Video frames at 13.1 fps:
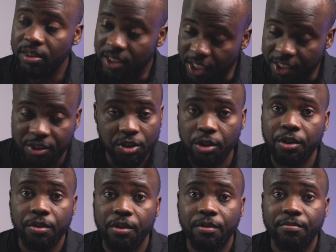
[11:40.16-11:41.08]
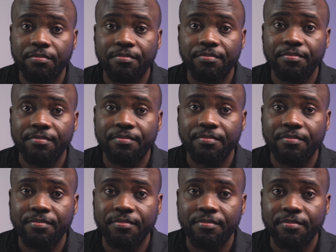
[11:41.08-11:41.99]
Just so you know.
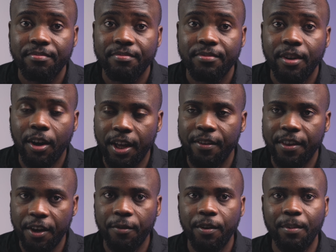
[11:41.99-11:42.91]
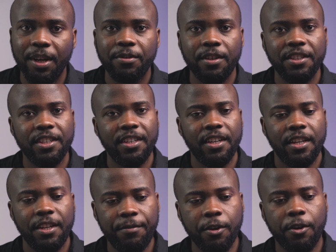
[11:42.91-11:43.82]
Okay, thank you very much for listening.
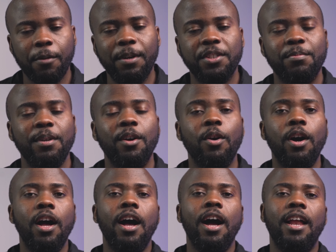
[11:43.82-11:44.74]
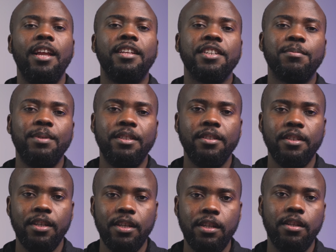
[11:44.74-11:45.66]
Leave your comments below and let us meet
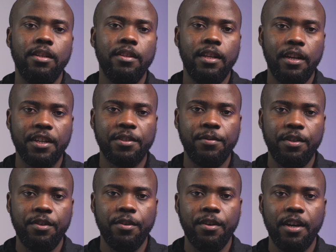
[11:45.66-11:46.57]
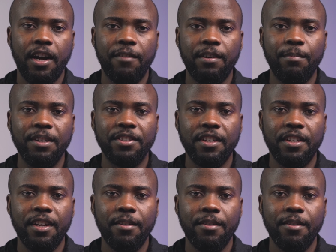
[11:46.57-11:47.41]
in the next video. Have a blessed day.